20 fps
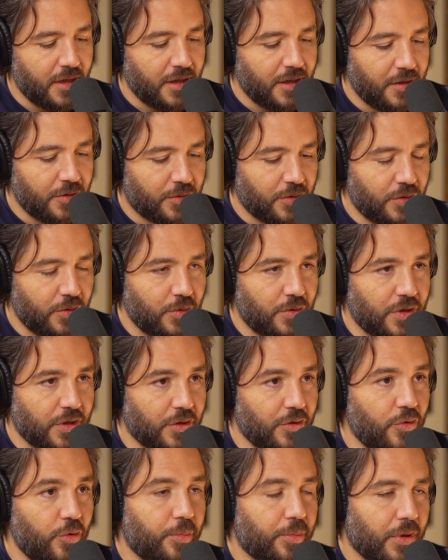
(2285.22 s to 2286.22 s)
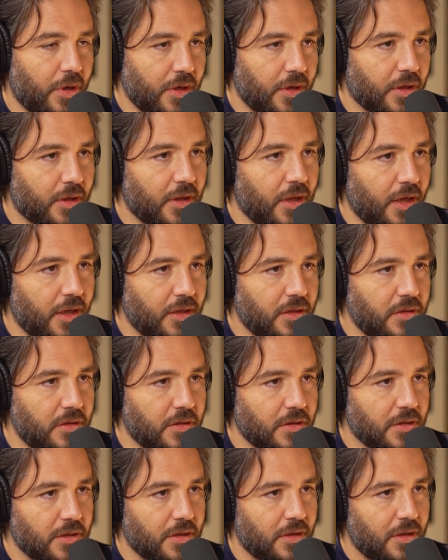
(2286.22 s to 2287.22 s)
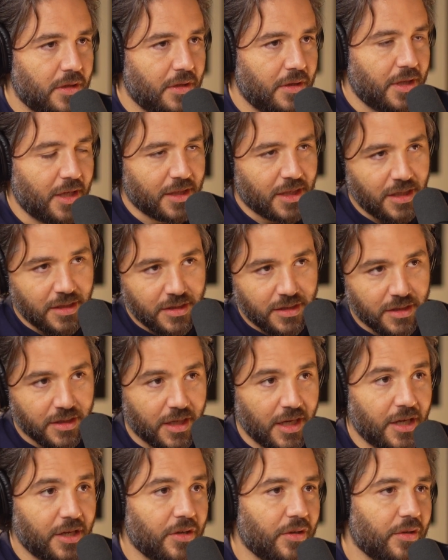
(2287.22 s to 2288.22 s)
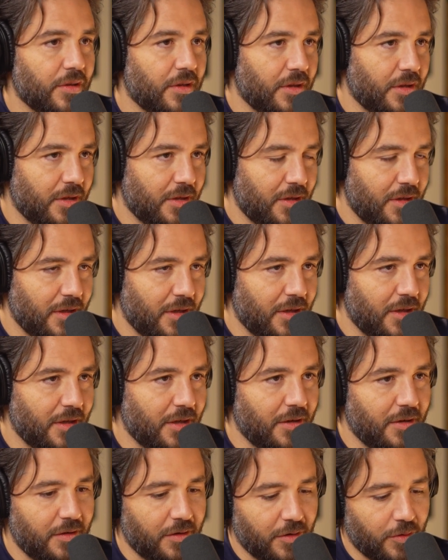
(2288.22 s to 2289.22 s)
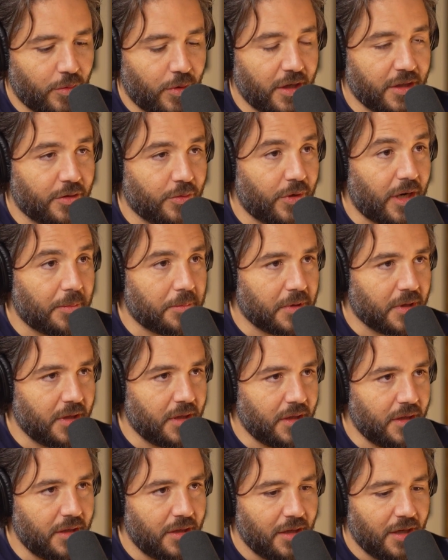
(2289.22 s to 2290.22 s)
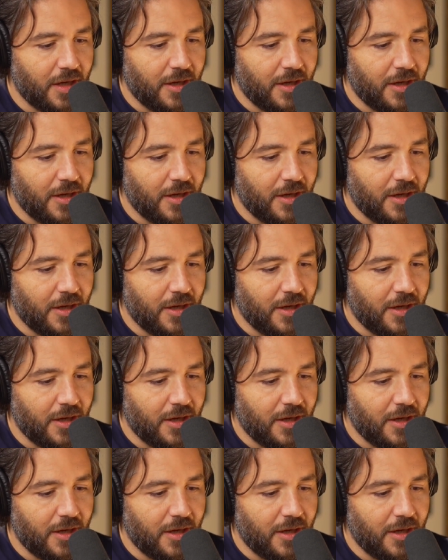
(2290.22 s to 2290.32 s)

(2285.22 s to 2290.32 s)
introducing new product lines that can scale quite rapidly,